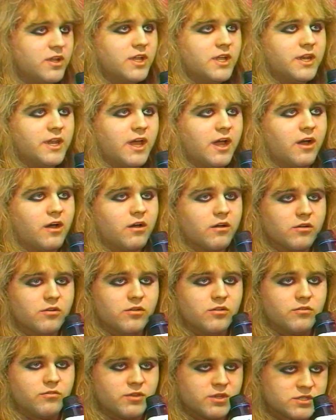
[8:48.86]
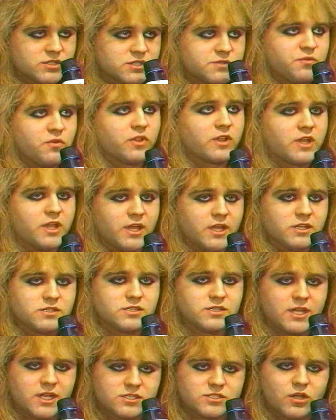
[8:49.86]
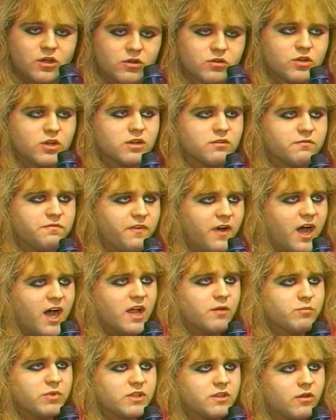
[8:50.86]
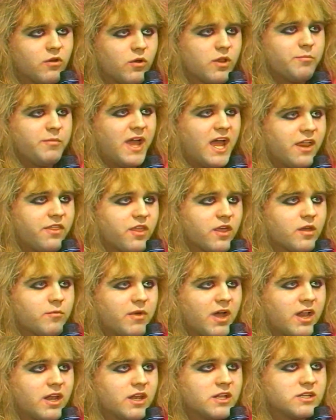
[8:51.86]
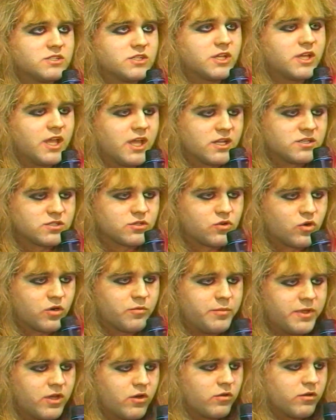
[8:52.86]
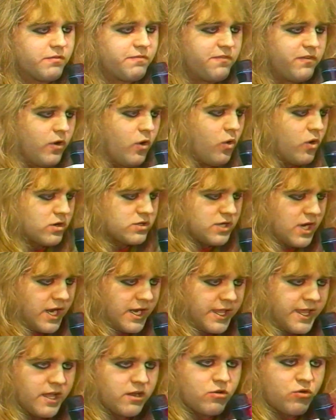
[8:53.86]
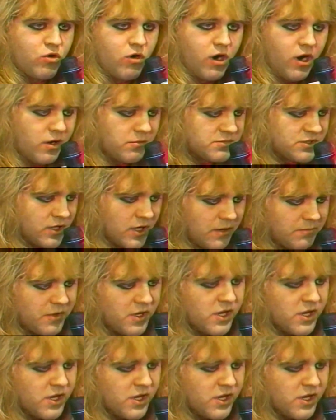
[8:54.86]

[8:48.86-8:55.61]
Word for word: Now, this is for the kids, and that's all good and fine, but the only bad thing about it is the kids are going to be on the floor trying to get crumbs up,